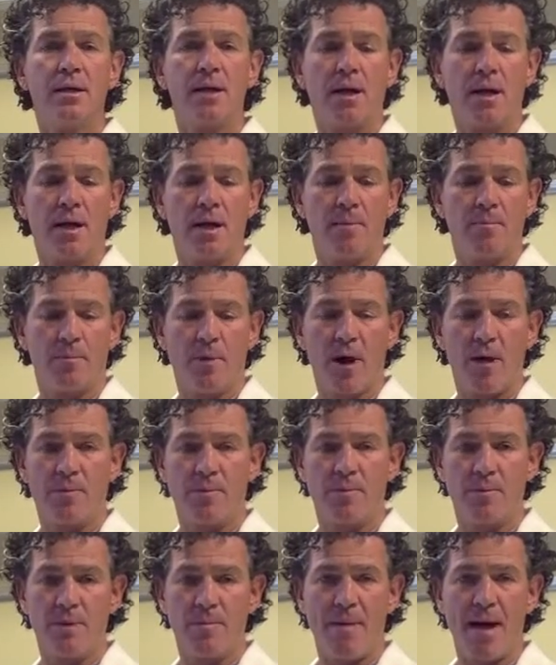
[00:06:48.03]

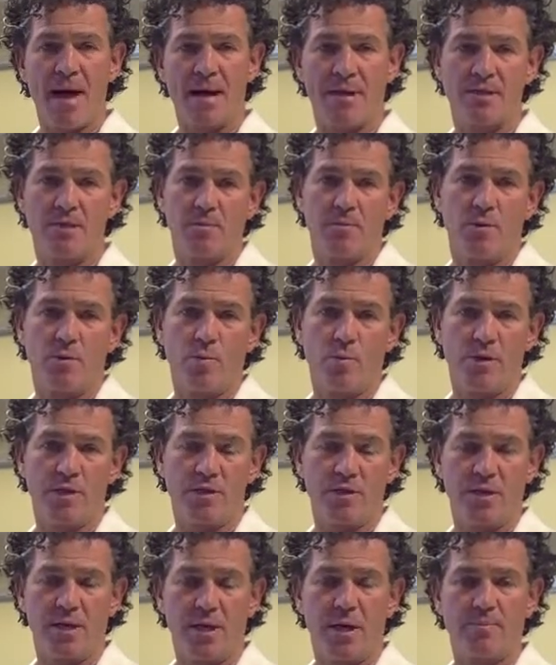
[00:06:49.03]
Probably maximum we
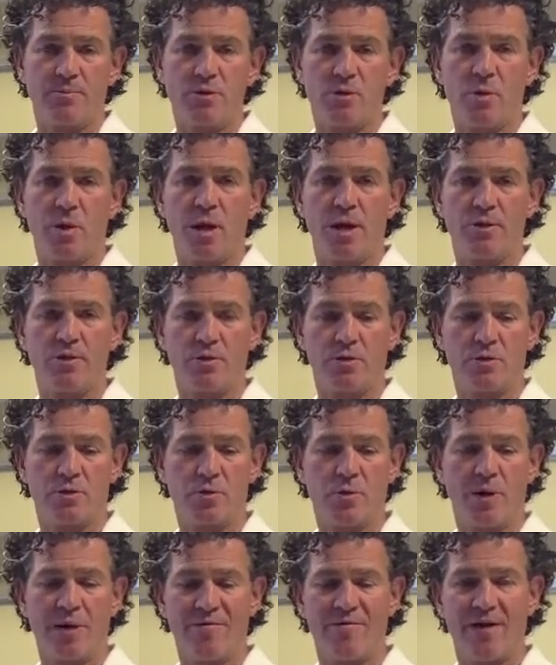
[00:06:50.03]
see up to
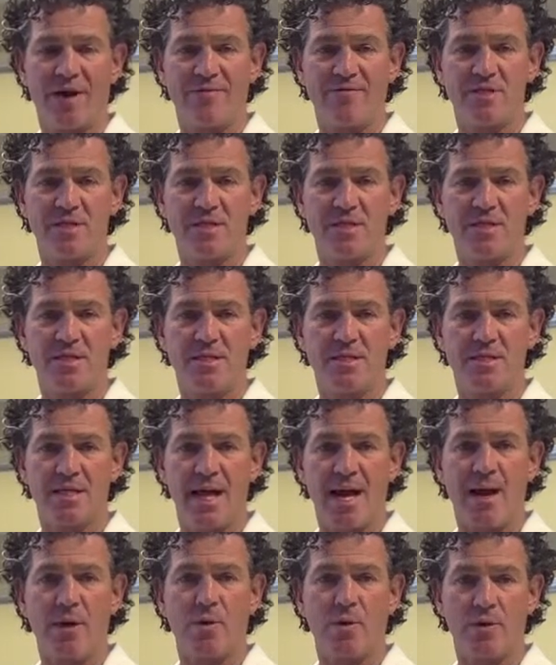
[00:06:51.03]
125 cc's an
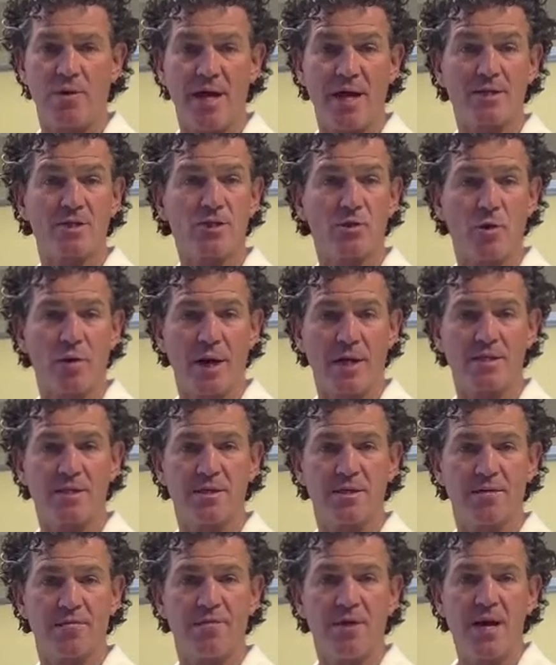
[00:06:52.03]
hour, and that's
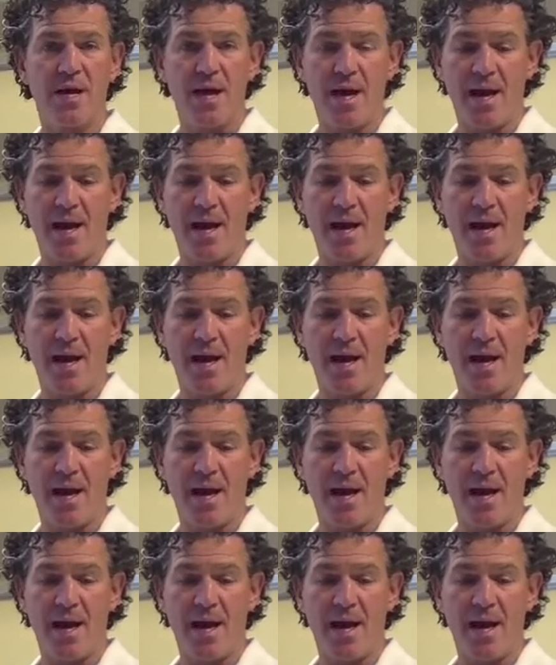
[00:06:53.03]
aggressive.